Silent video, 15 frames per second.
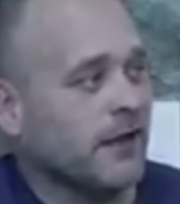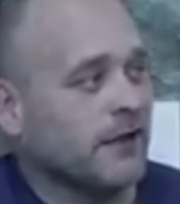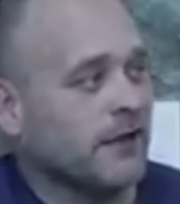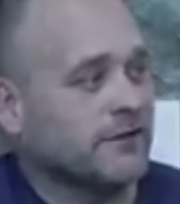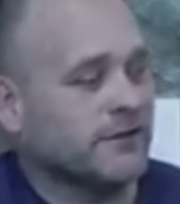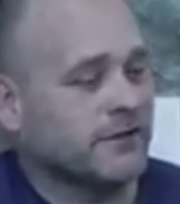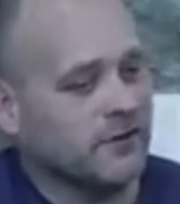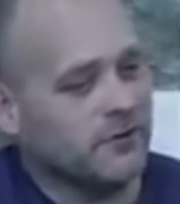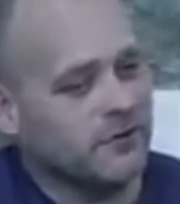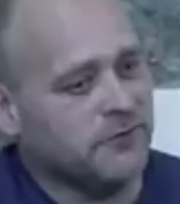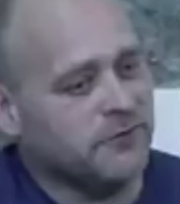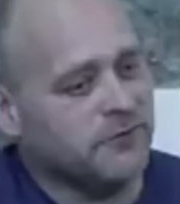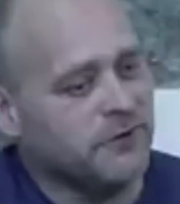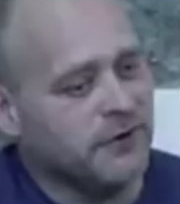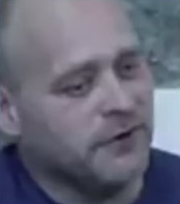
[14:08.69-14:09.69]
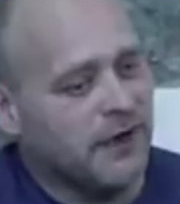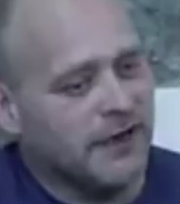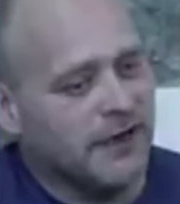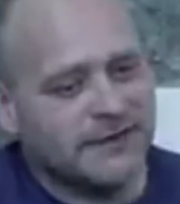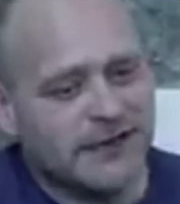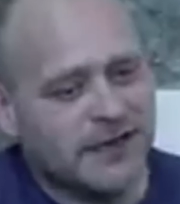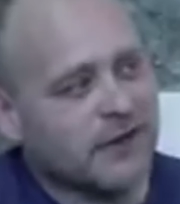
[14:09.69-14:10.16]
And so
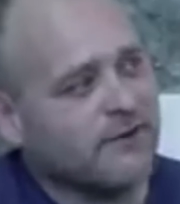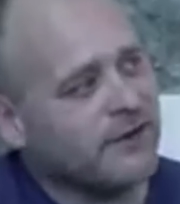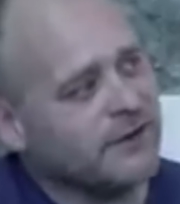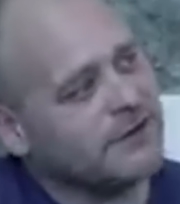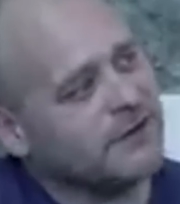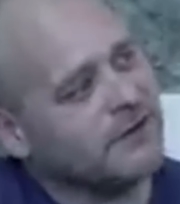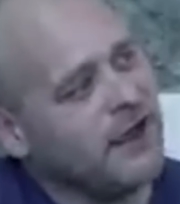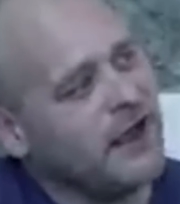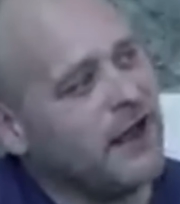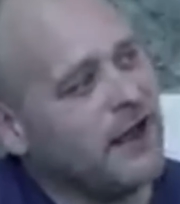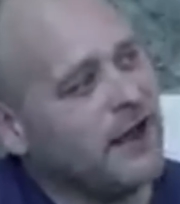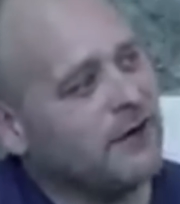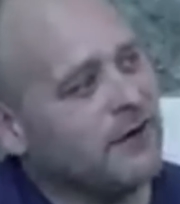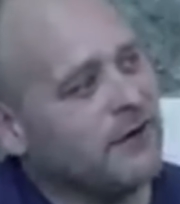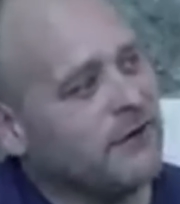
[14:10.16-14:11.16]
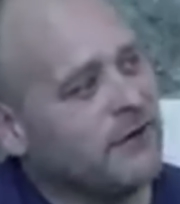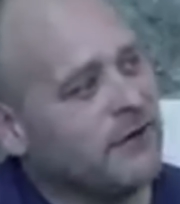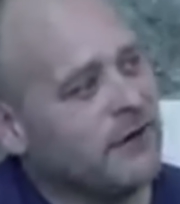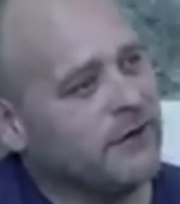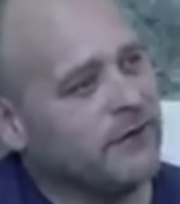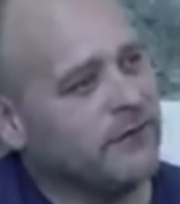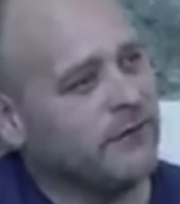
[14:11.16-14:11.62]
I sacrifice a lot
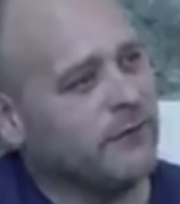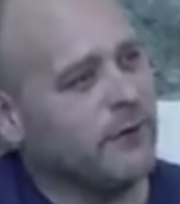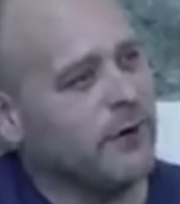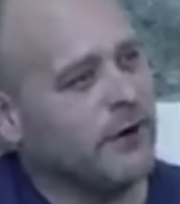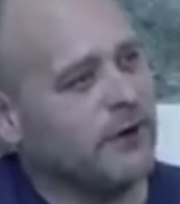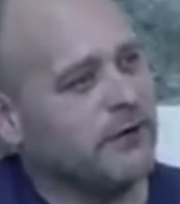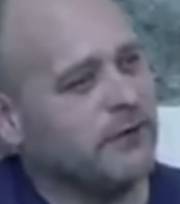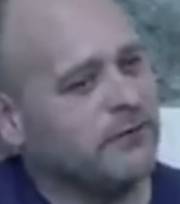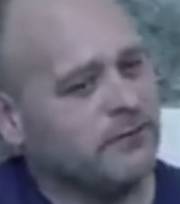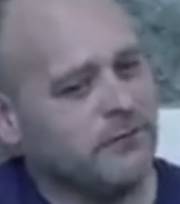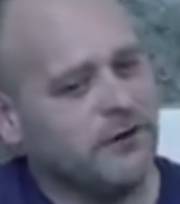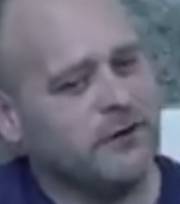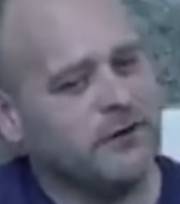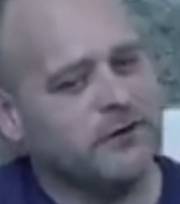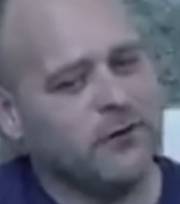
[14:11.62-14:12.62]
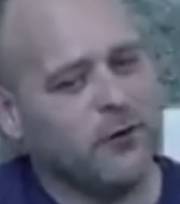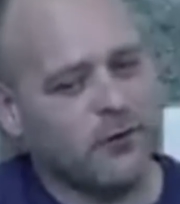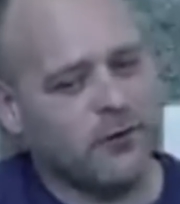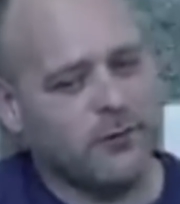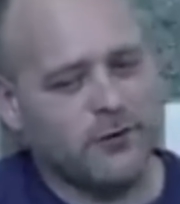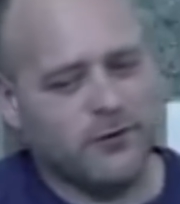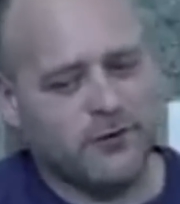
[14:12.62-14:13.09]
of what a
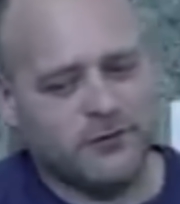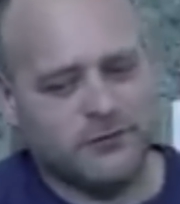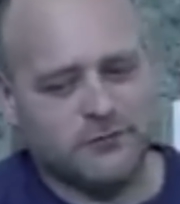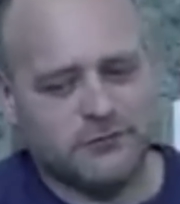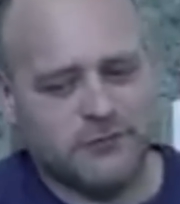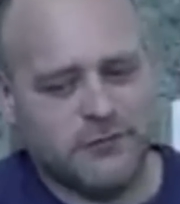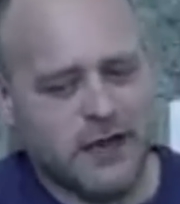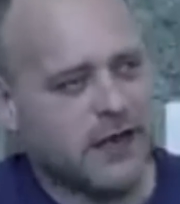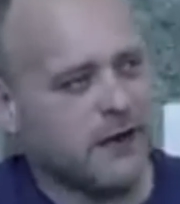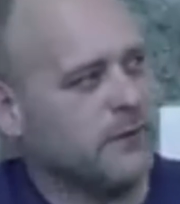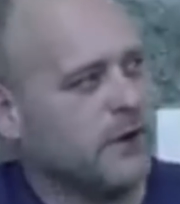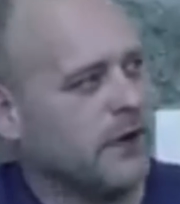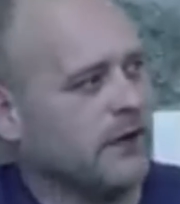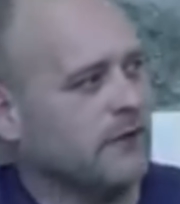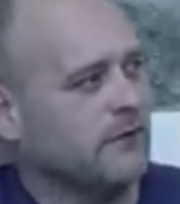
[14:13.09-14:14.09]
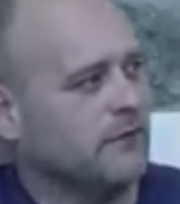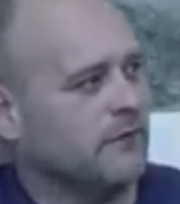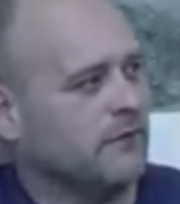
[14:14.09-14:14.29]
normal man might,